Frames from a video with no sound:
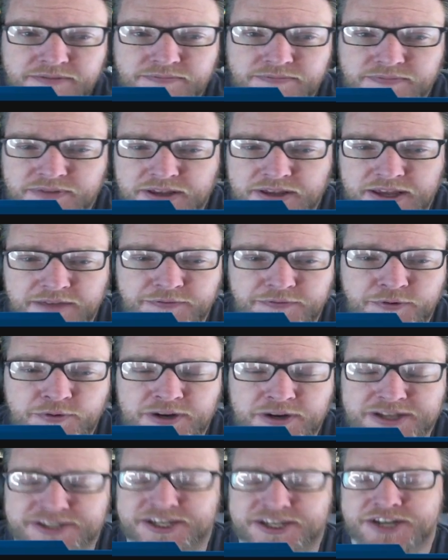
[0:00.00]
if you want to
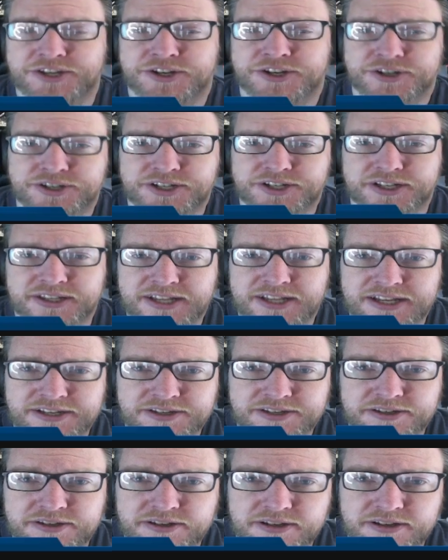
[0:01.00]
set yours to
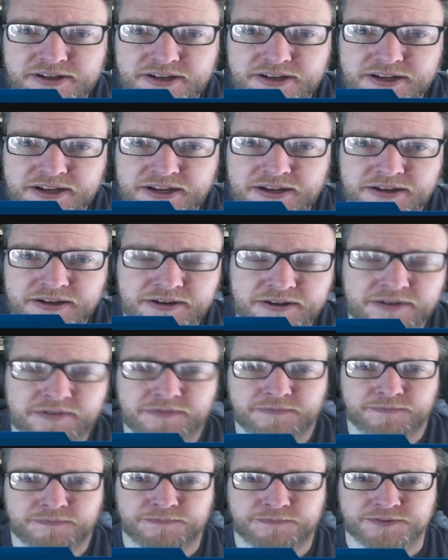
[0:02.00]
this,
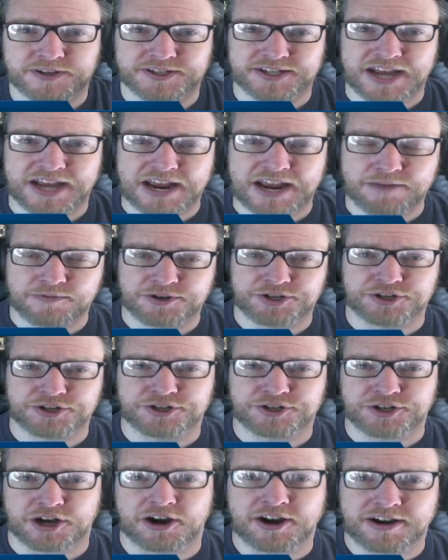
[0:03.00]
decide what your
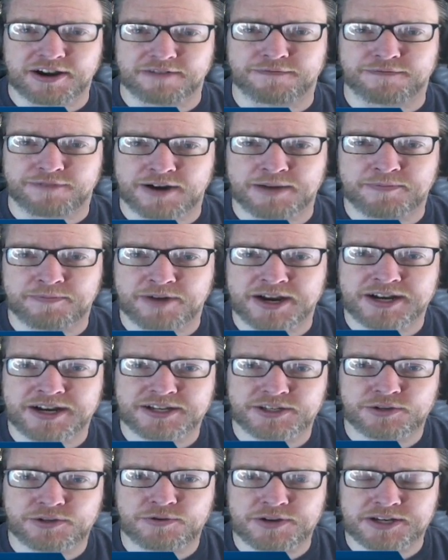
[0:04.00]
target frame rate is
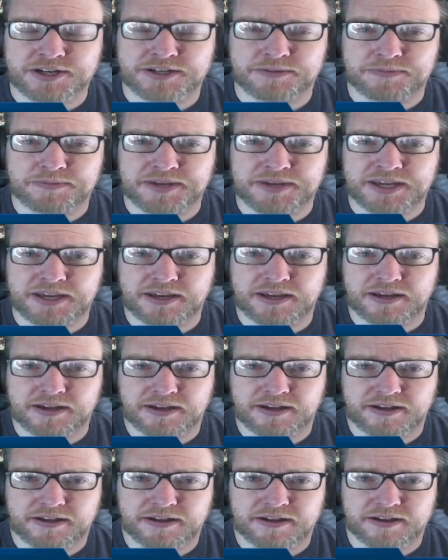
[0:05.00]
going to be,
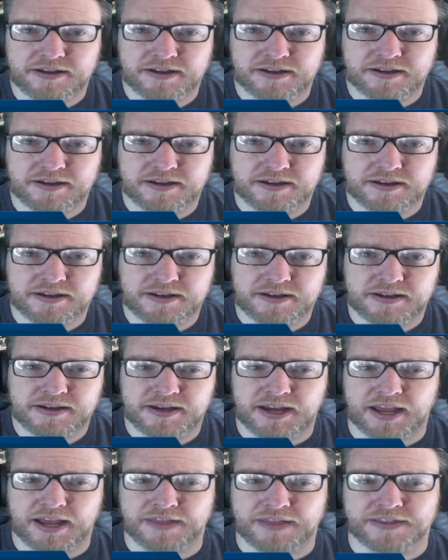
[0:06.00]

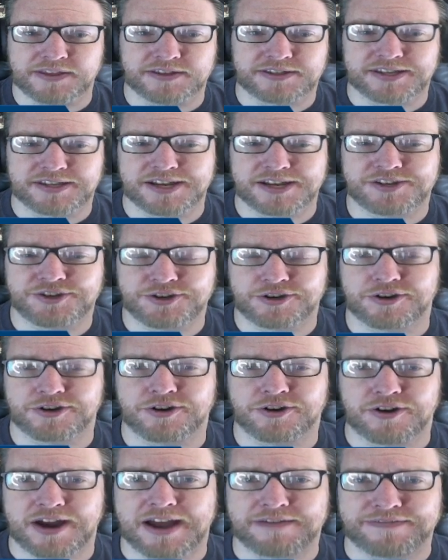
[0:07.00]
and then set your
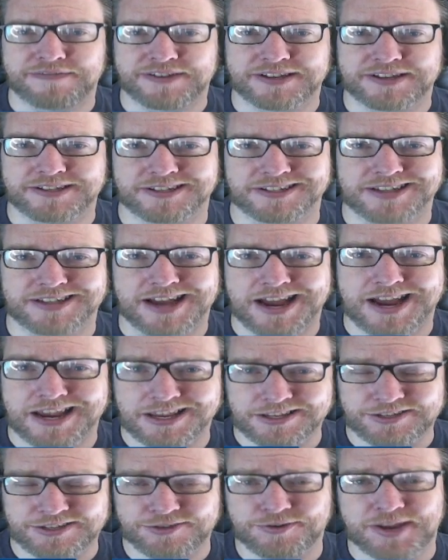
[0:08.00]
graphics as high
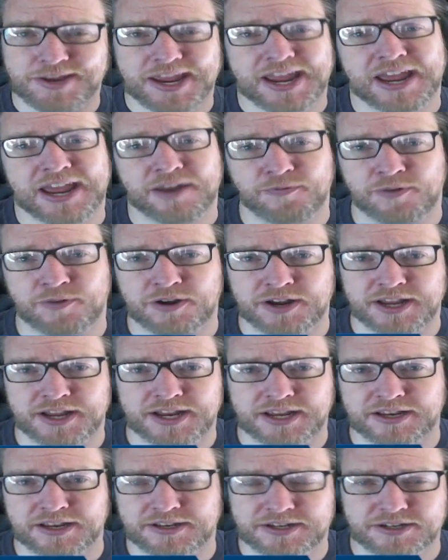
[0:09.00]
as you can while
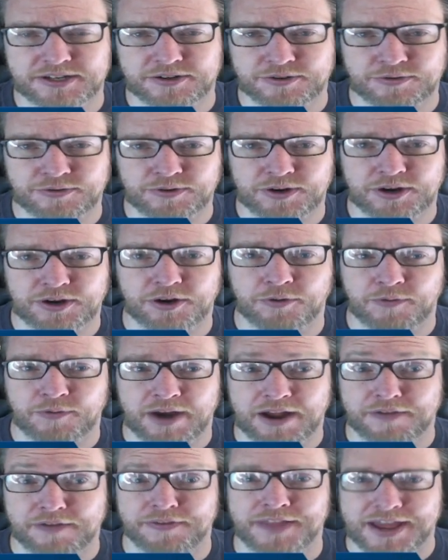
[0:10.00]
getting to
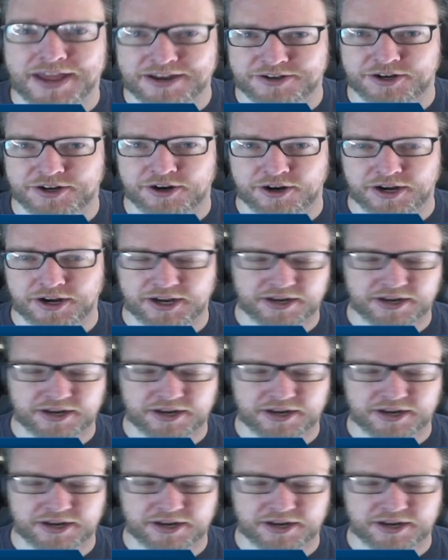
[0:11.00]
around that target.